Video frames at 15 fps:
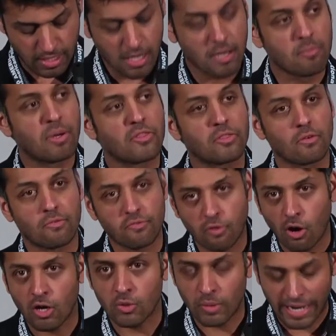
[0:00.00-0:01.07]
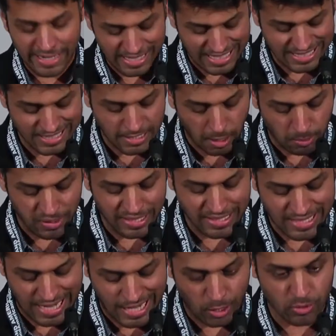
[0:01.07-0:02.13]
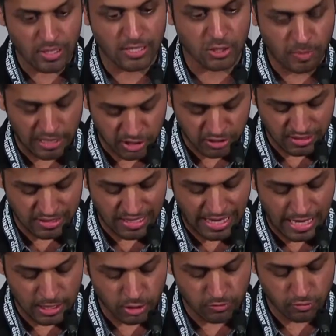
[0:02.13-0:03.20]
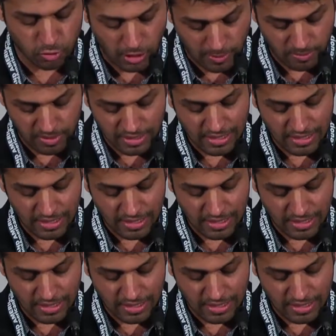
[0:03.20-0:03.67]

but the far right is doubling down, especially in the age of Trump,